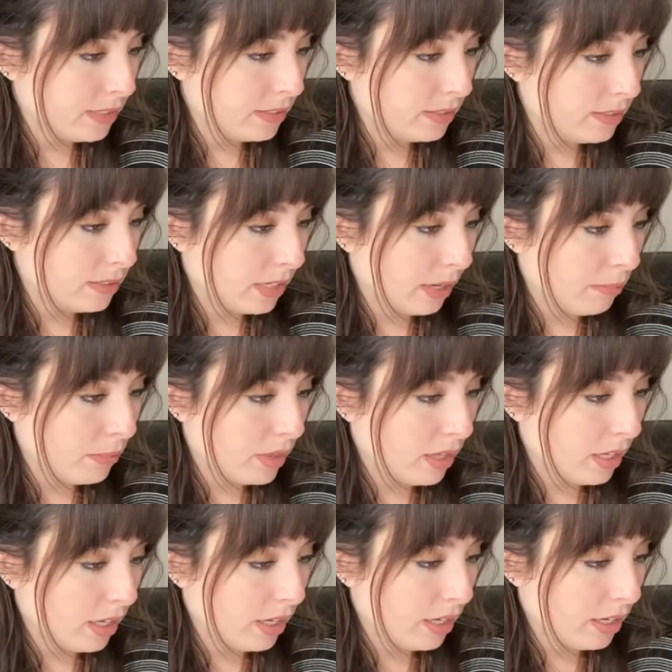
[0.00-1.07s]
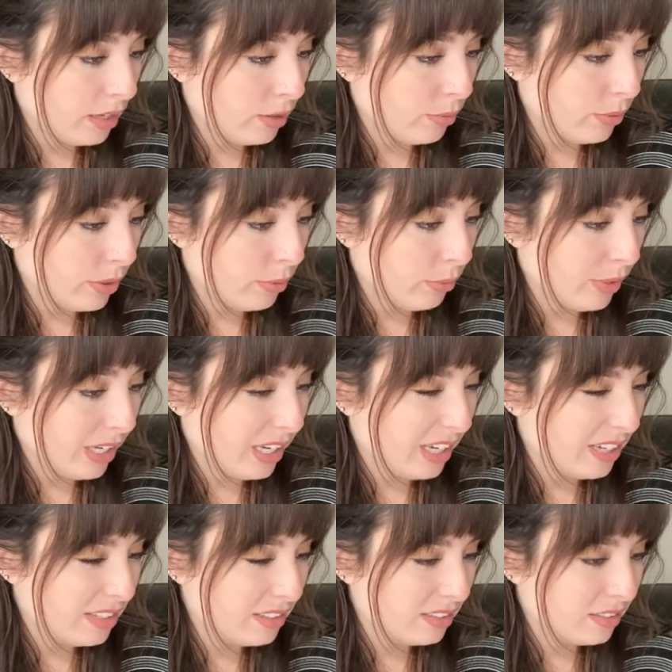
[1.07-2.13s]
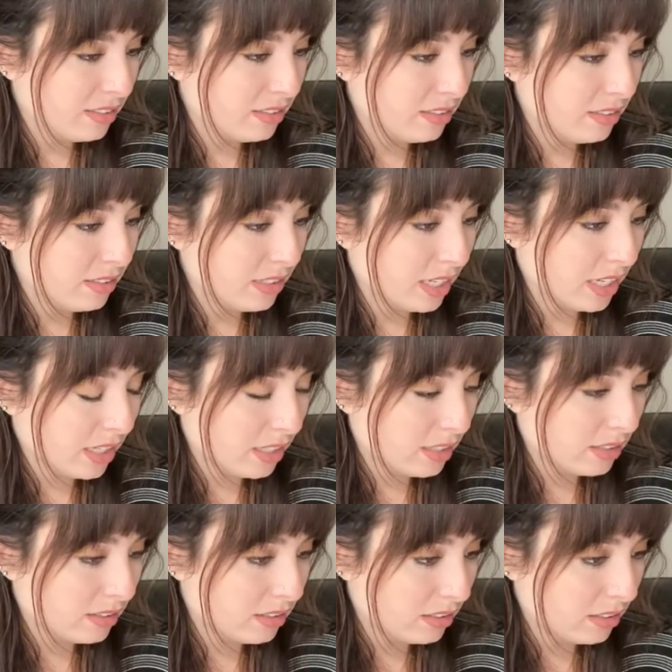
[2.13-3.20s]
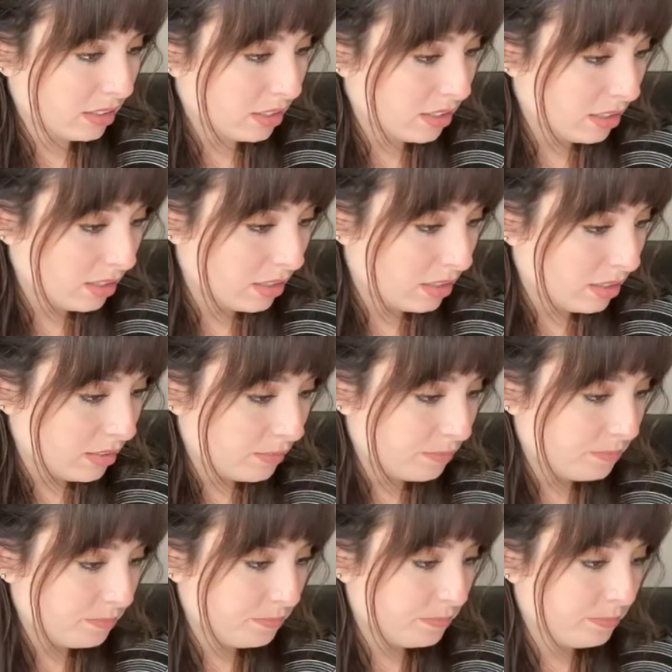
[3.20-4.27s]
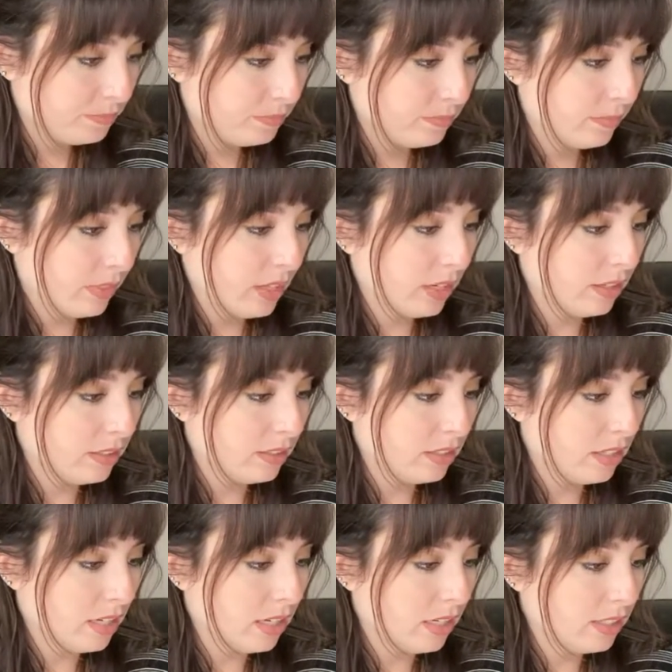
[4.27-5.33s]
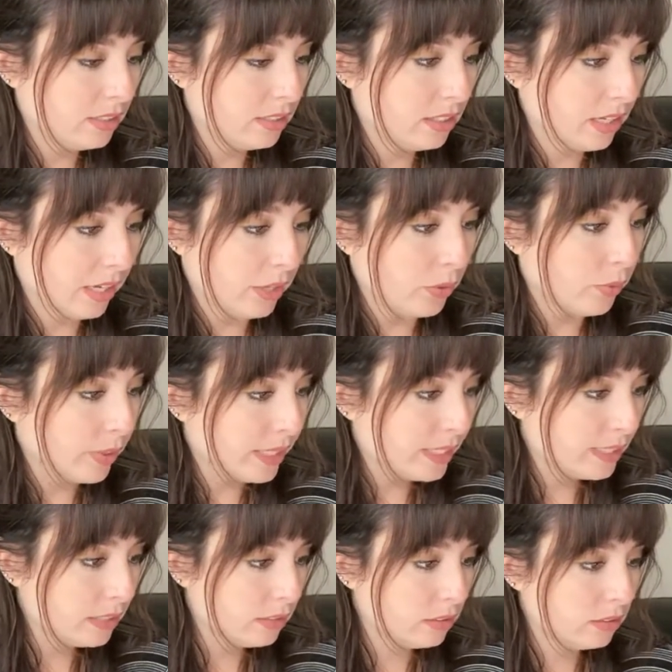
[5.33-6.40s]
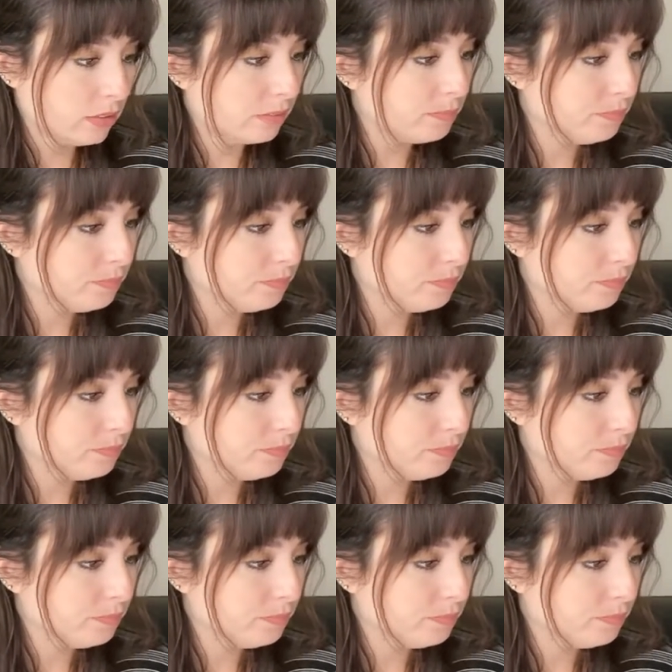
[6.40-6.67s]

Same thing with week 6. There is not a quiz.